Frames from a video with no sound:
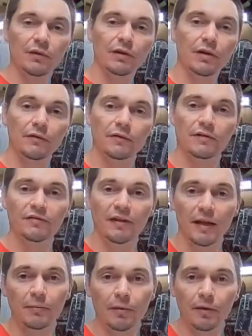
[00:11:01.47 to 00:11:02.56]
converting over to
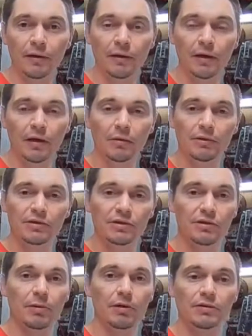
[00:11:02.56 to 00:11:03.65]
Flight 1, which
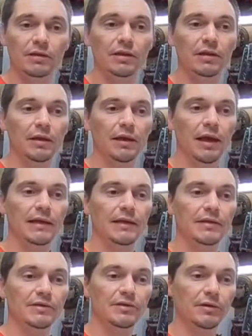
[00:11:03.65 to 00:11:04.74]
is supposedly a
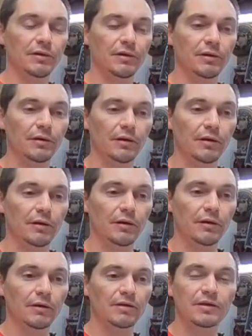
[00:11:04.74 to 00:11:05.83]
easier
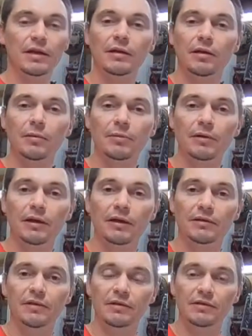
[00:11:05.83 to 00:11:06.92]
setup.
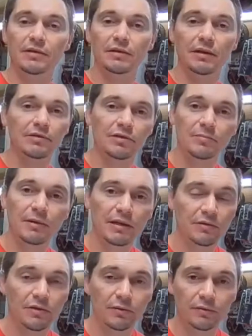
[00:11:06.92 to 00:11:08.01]
It does the electric
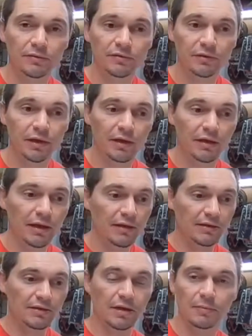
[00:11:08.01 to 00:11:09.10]
speed controls
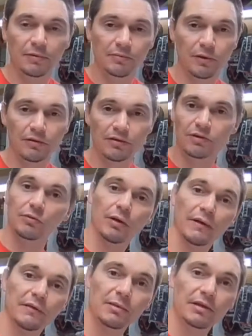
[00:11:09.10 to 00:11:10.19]
in the setup as well, so
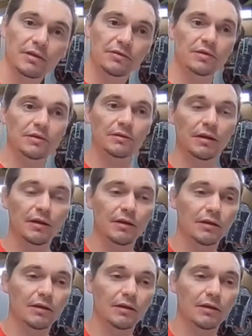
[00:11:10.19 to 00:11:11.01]
you won't have to be using